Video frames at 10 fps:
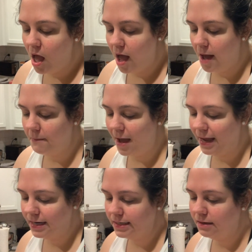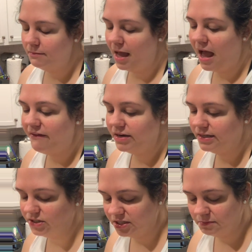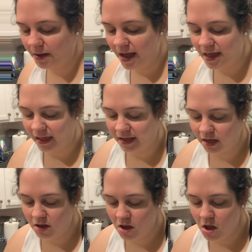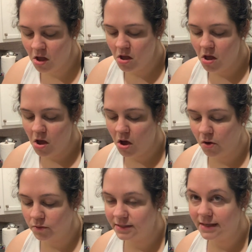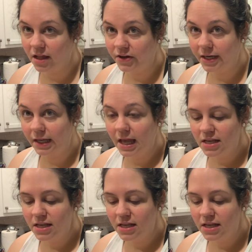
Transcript: I ended up having to just buy like whole celery.